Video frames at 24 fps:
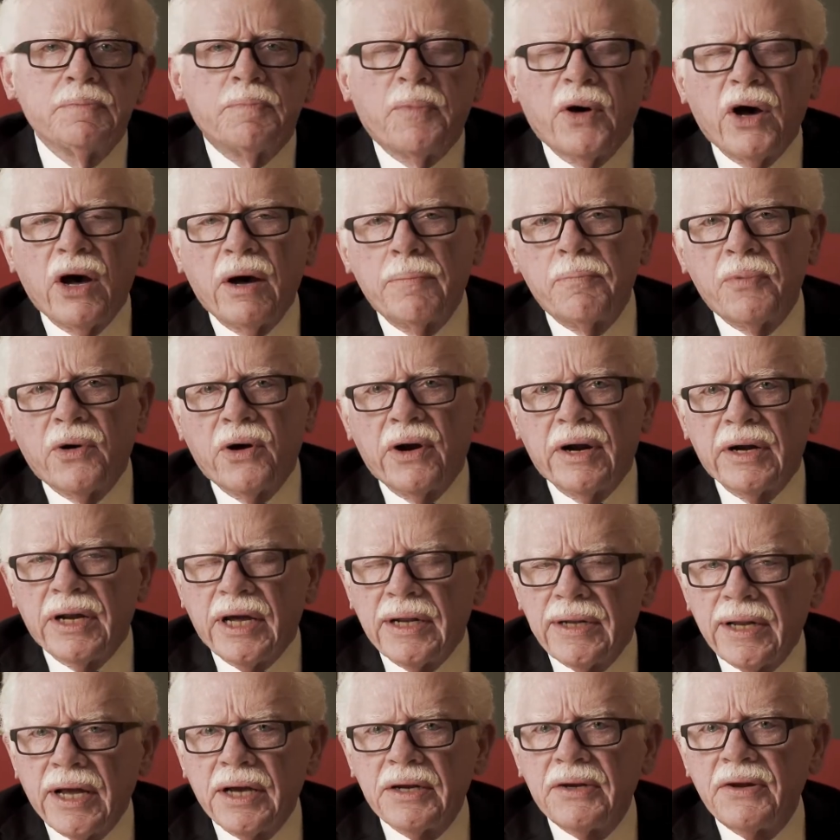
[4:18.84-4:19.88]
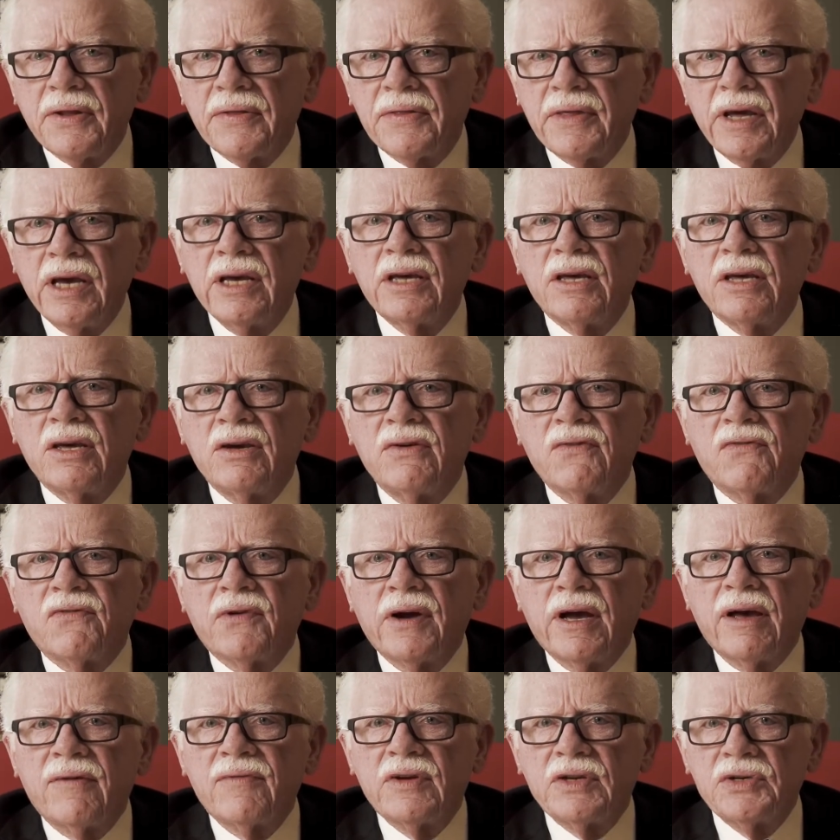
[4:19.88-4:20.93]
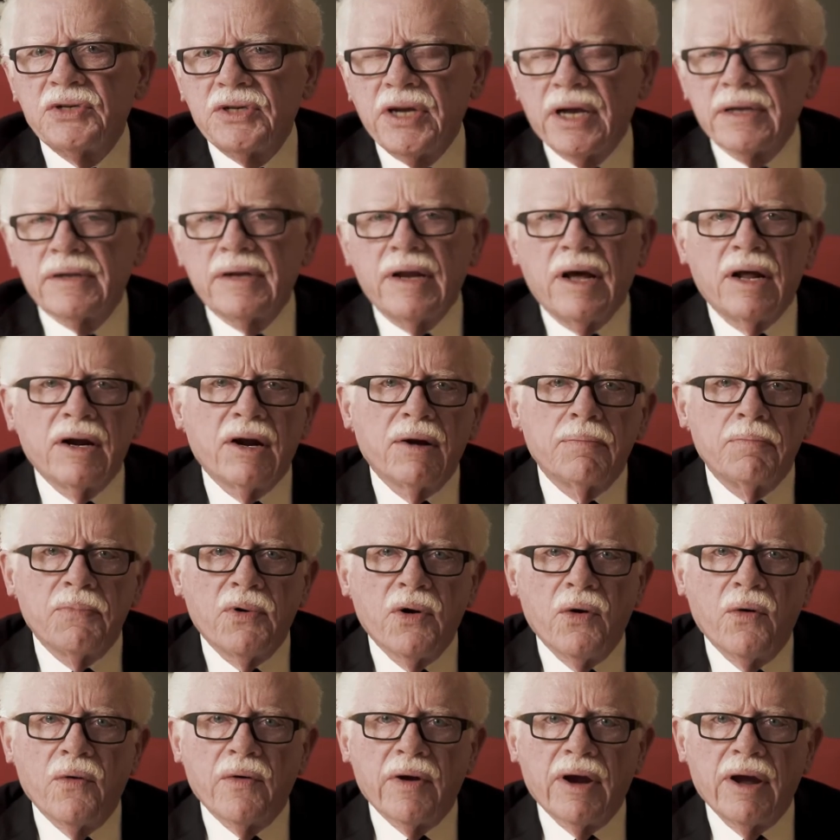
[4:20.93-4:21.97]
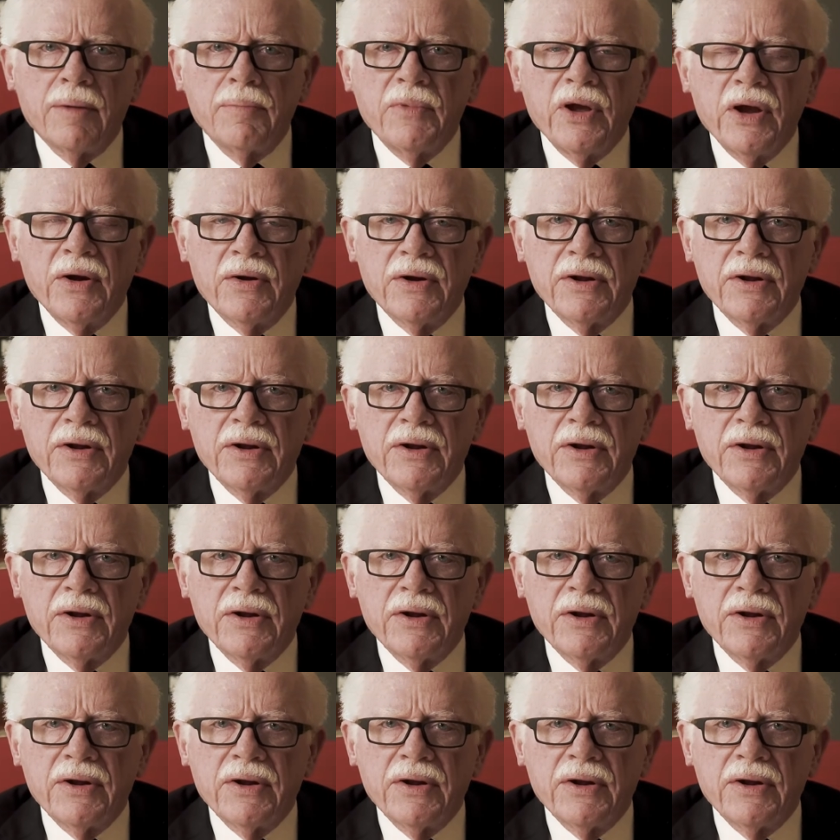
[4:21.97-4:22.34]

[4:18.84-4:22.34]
Bob Barr, and I'd like to thank you for having checked out our program here